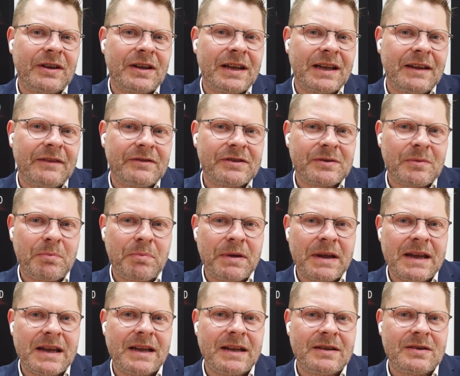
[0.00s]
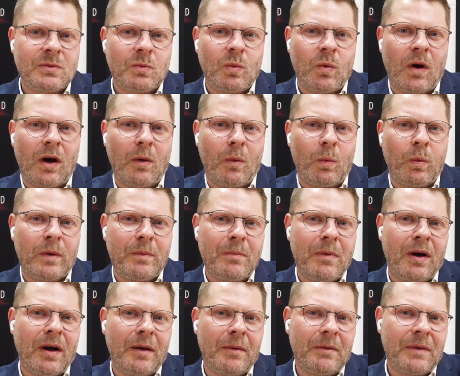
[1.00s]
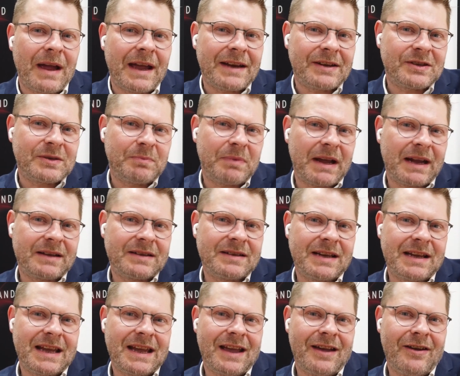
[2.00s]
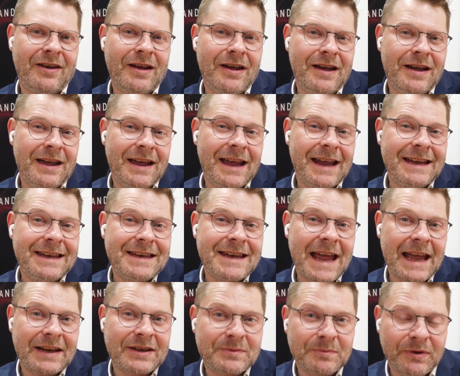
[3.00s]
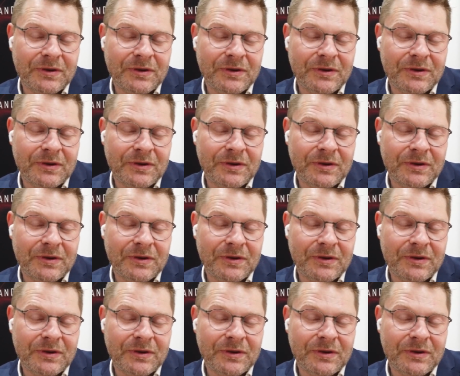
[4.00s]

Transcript: you can give us a peek into what we might expect to hear in next